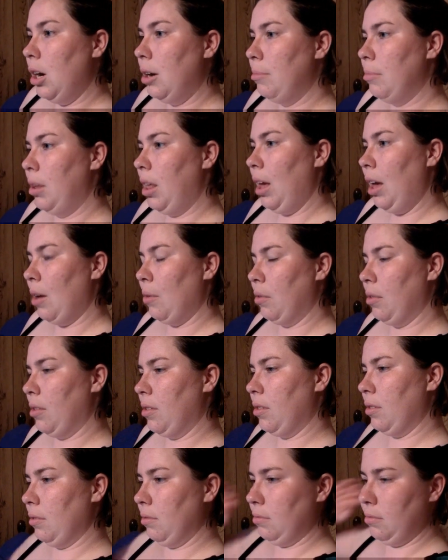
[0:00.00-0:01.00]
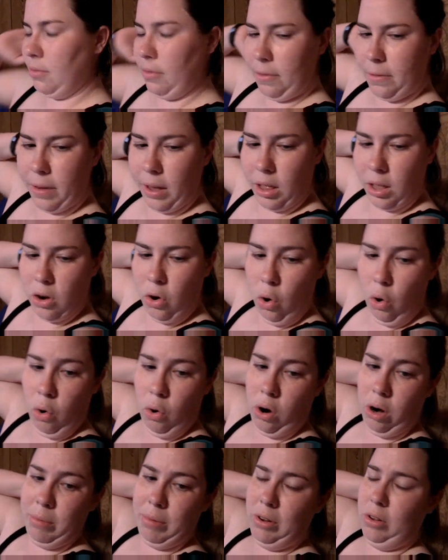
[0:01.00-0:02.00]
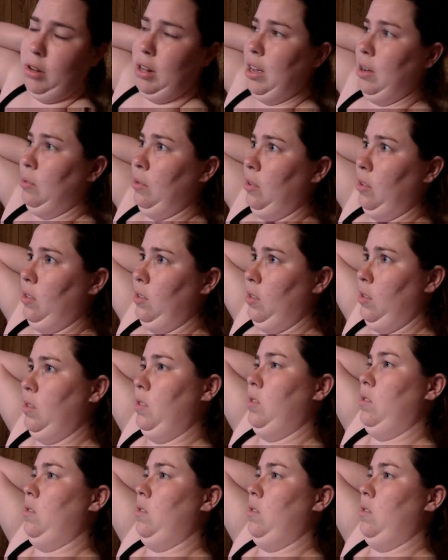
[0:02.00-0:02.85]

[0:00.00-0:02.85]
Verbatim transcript: yeah, I was feeling horrible. I was